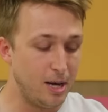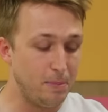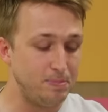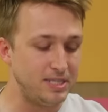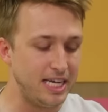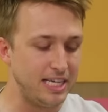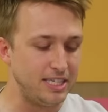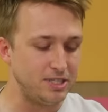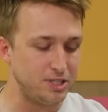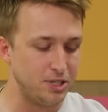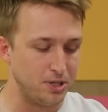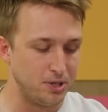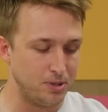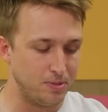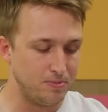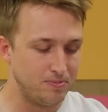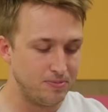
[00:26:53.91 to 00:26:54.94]
Update
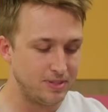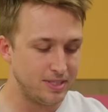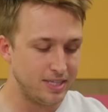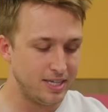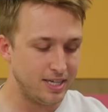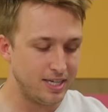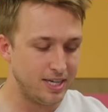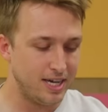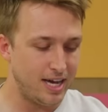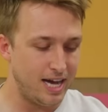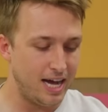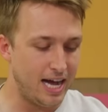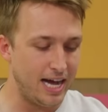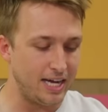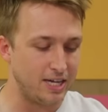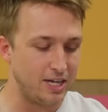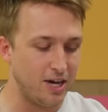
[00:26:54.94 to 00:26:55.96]
2,
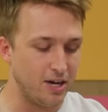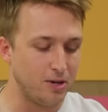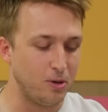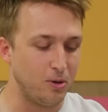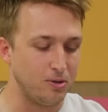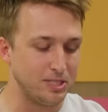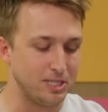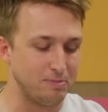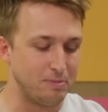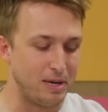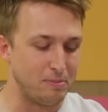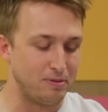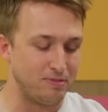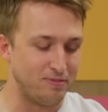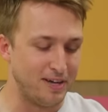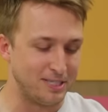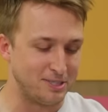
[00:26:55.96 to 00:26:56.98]
I cuckolded my
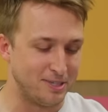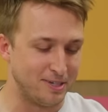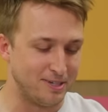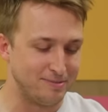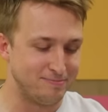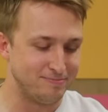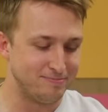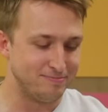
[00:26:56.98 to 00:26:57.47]
professor.